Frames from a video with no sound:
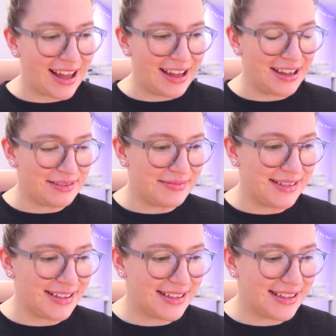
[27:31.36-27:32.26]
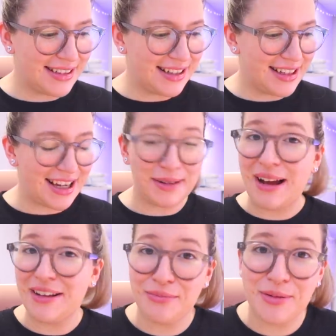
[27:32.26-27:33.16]
Um, and I
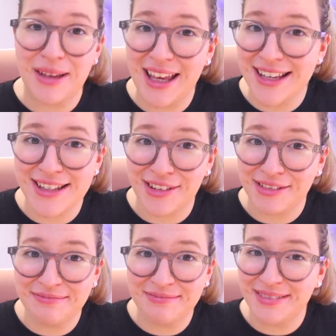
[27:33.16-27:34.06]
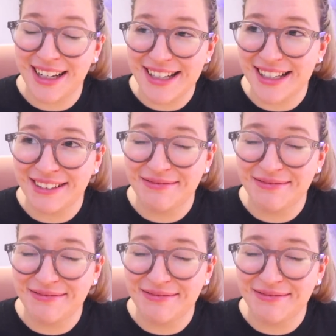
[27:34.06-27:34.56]
might even put my ears on later.